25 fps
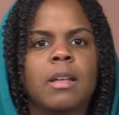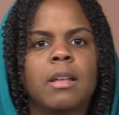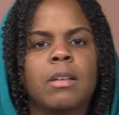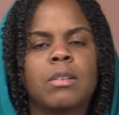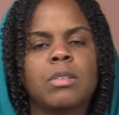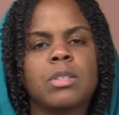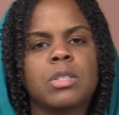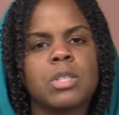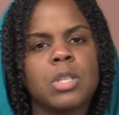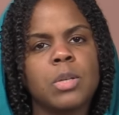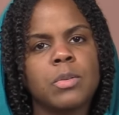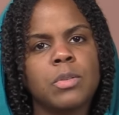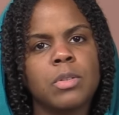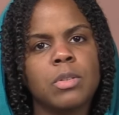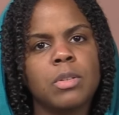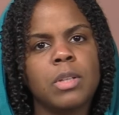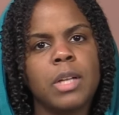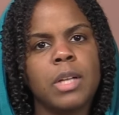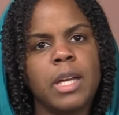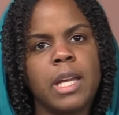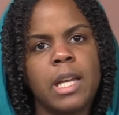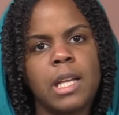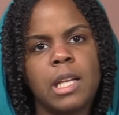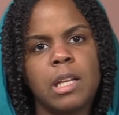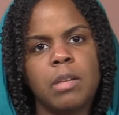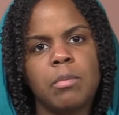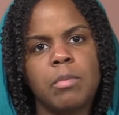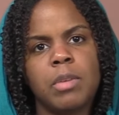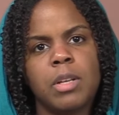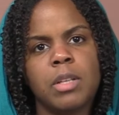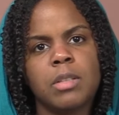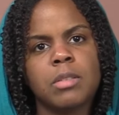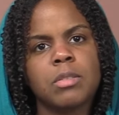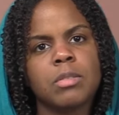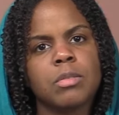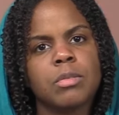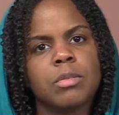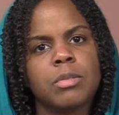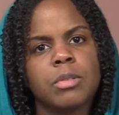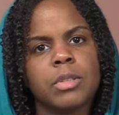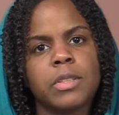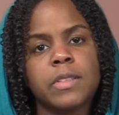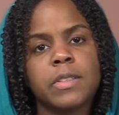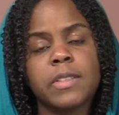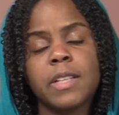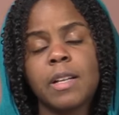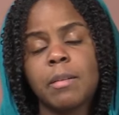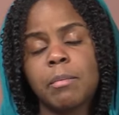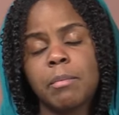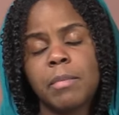Subtle element or
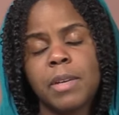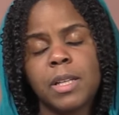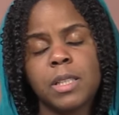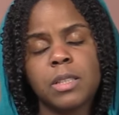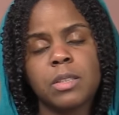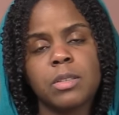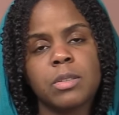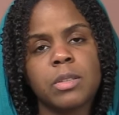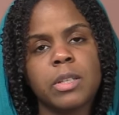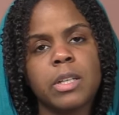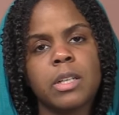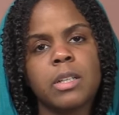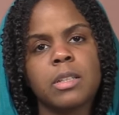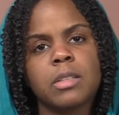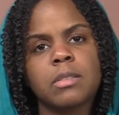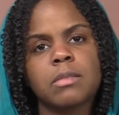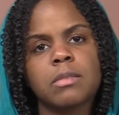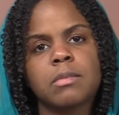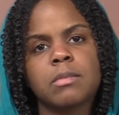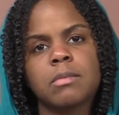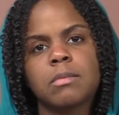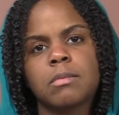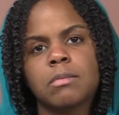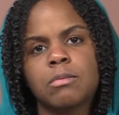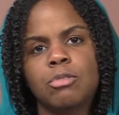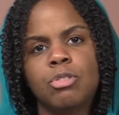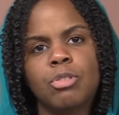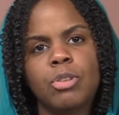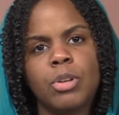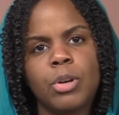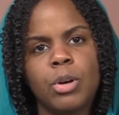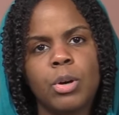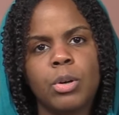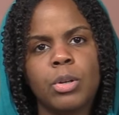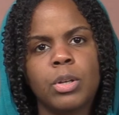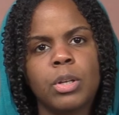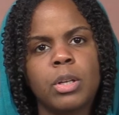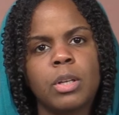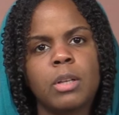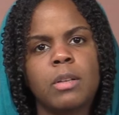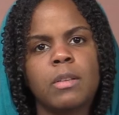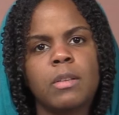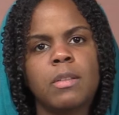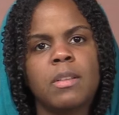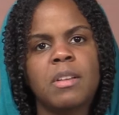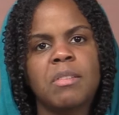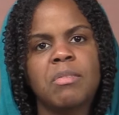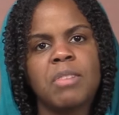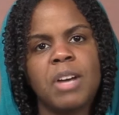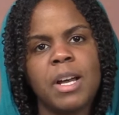tamatra, none.
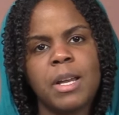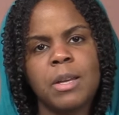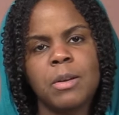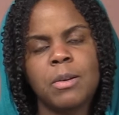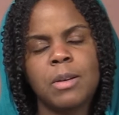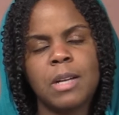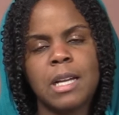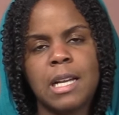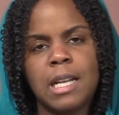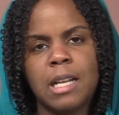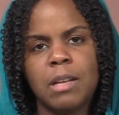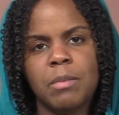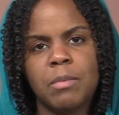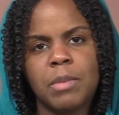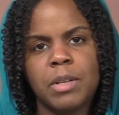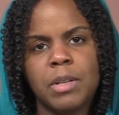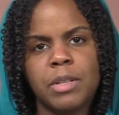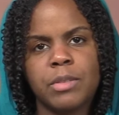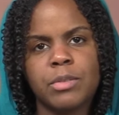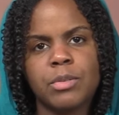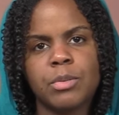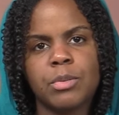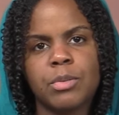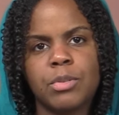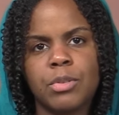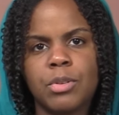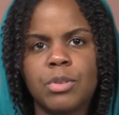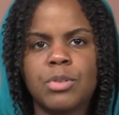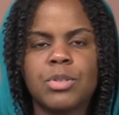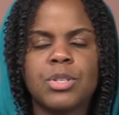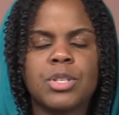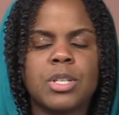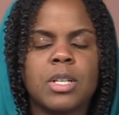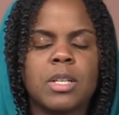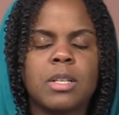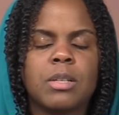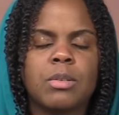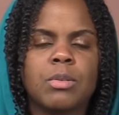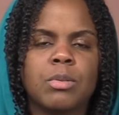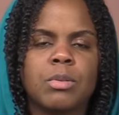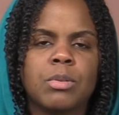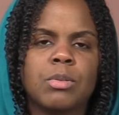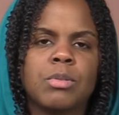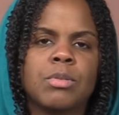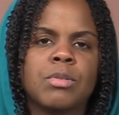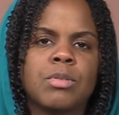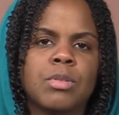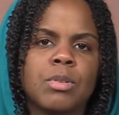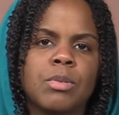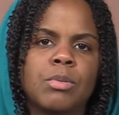The vital element or dosha,
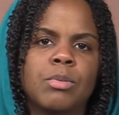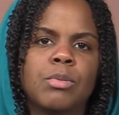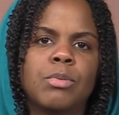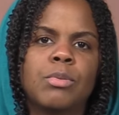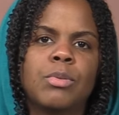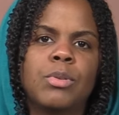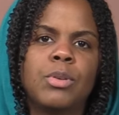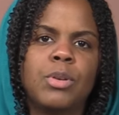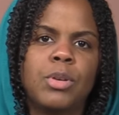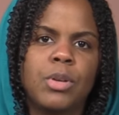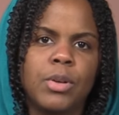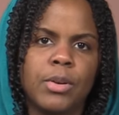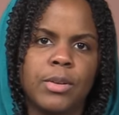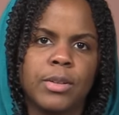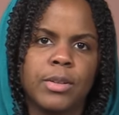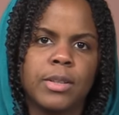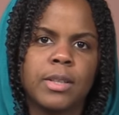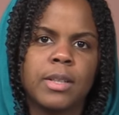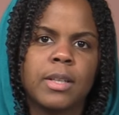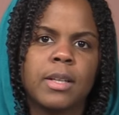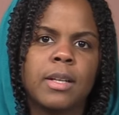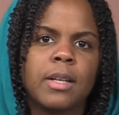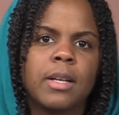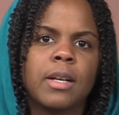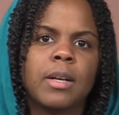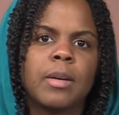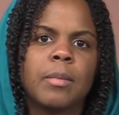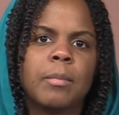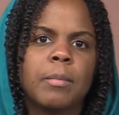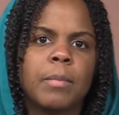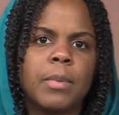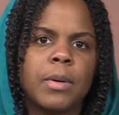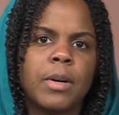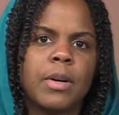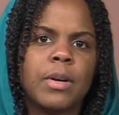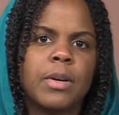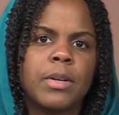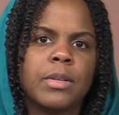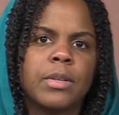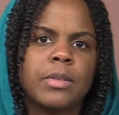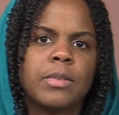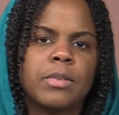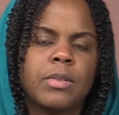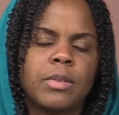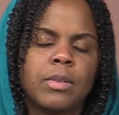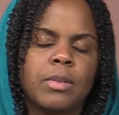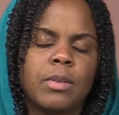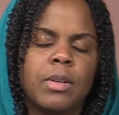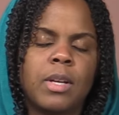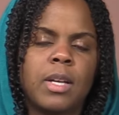also none.
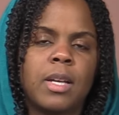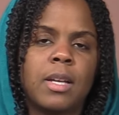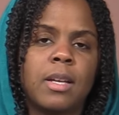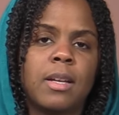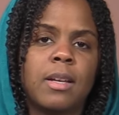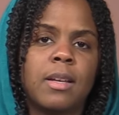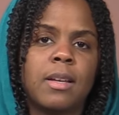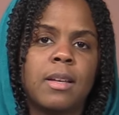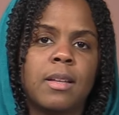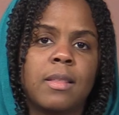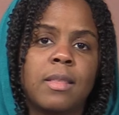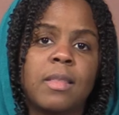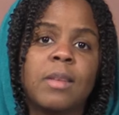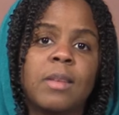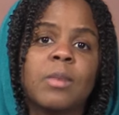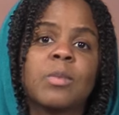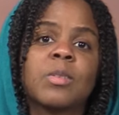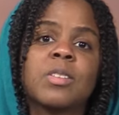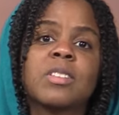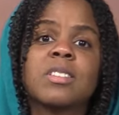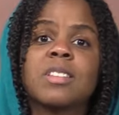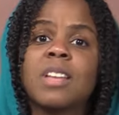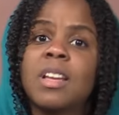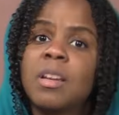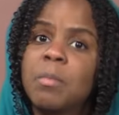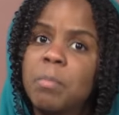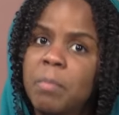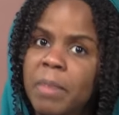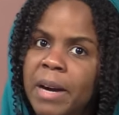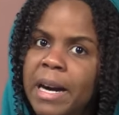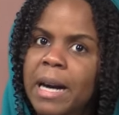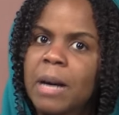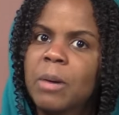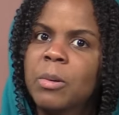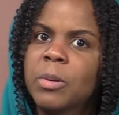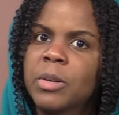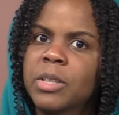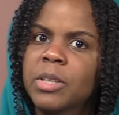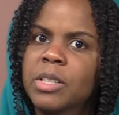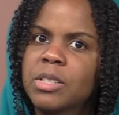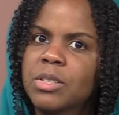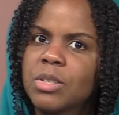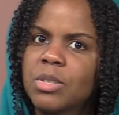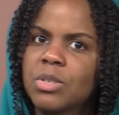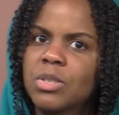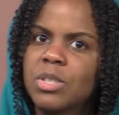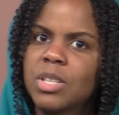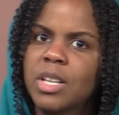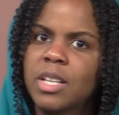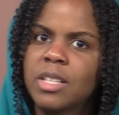But there is a power
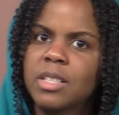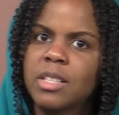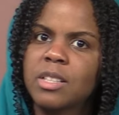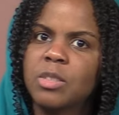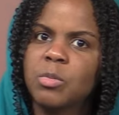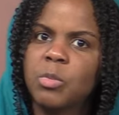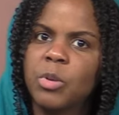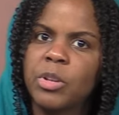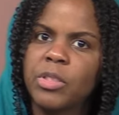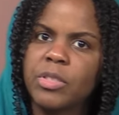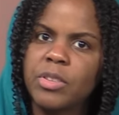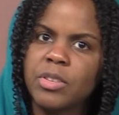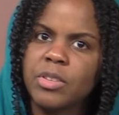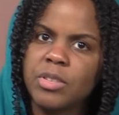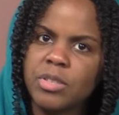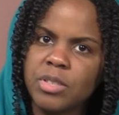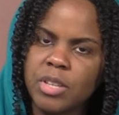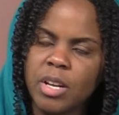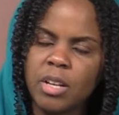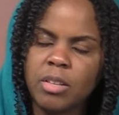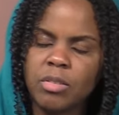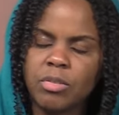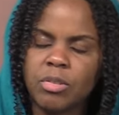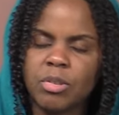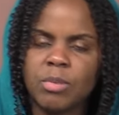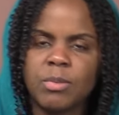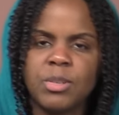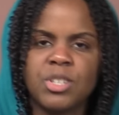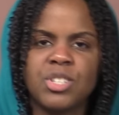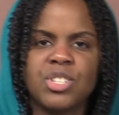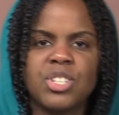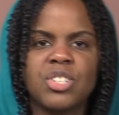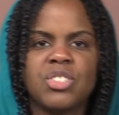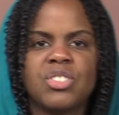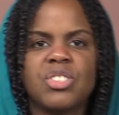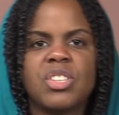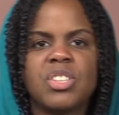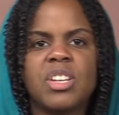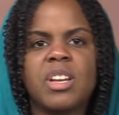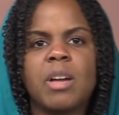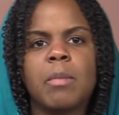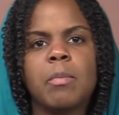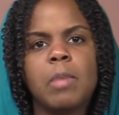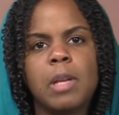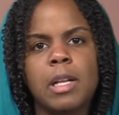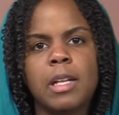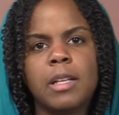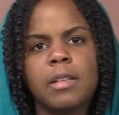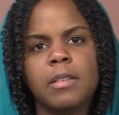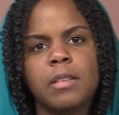associated with the center, which is the
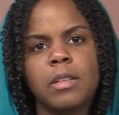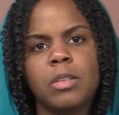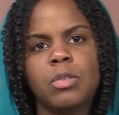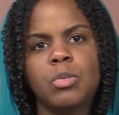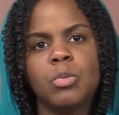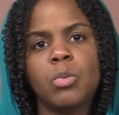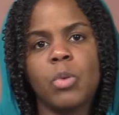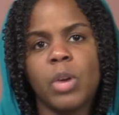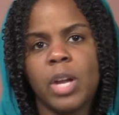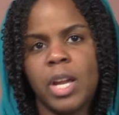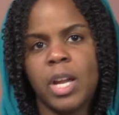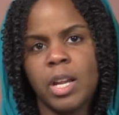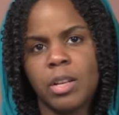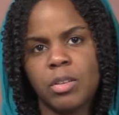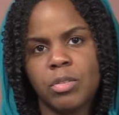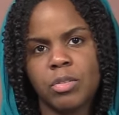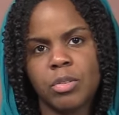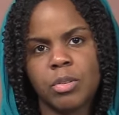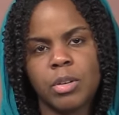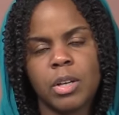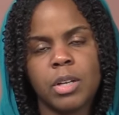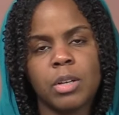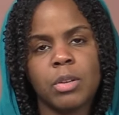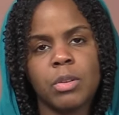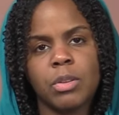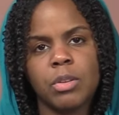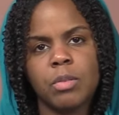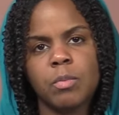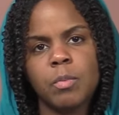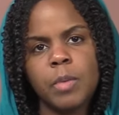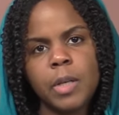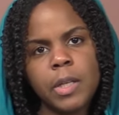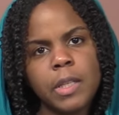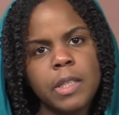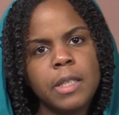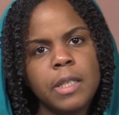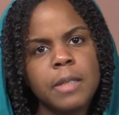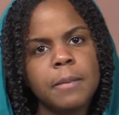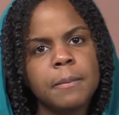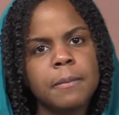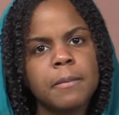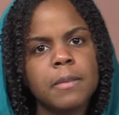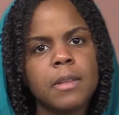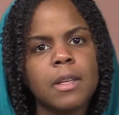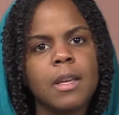ability to enter another body,